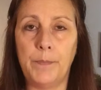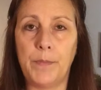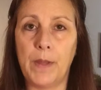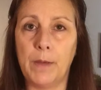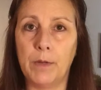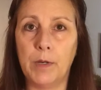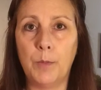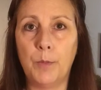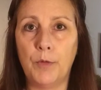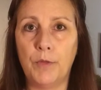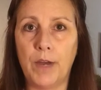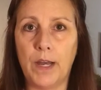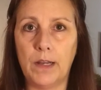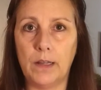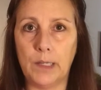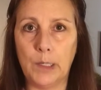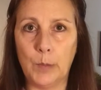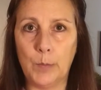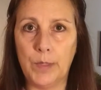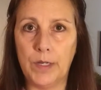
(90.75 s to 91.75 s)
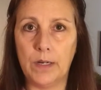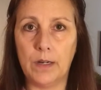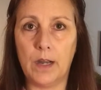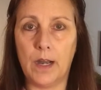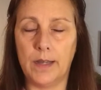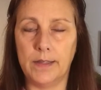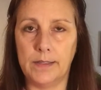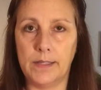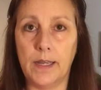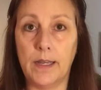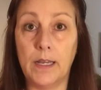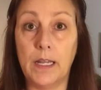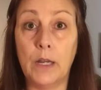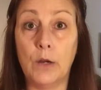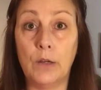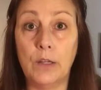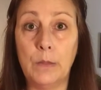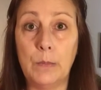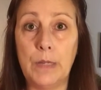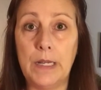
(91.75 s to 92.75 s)
I'm going to provide a little bit of content here
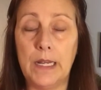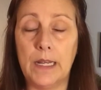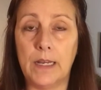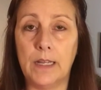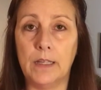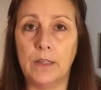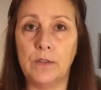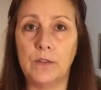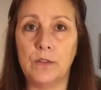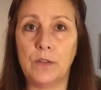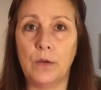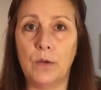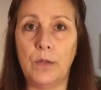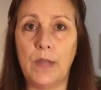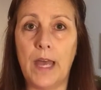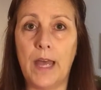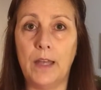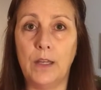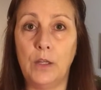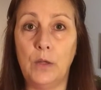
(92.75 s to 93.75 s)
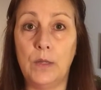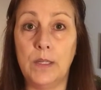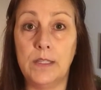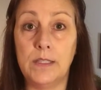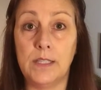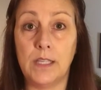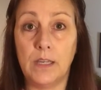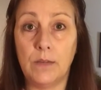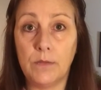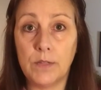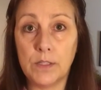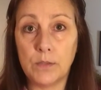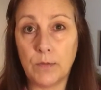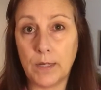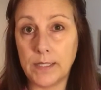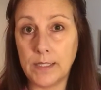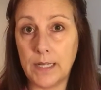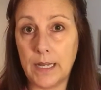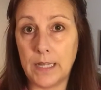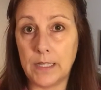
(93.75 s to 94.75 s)
in the beginning so that you can see if this
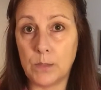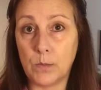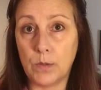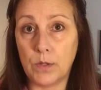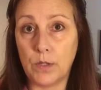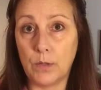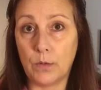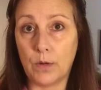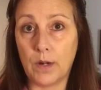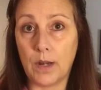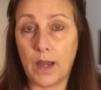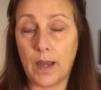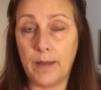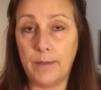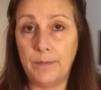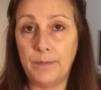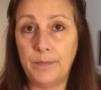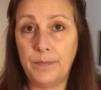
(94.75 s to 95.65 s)
resonates with you or not.